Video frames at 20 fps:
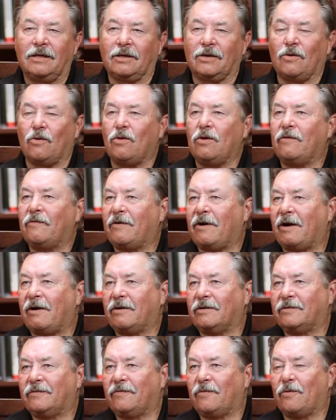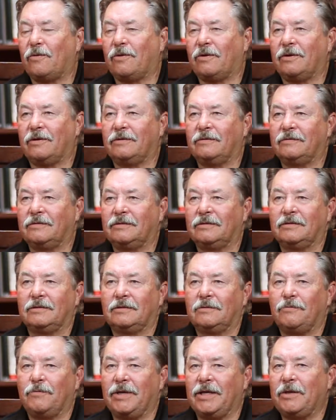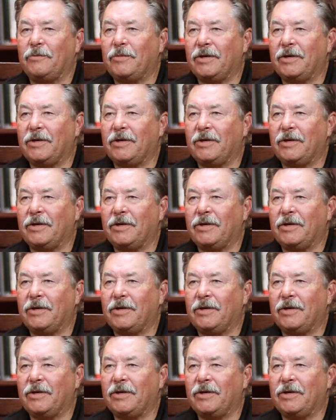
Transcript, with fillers: a goal of ours for many,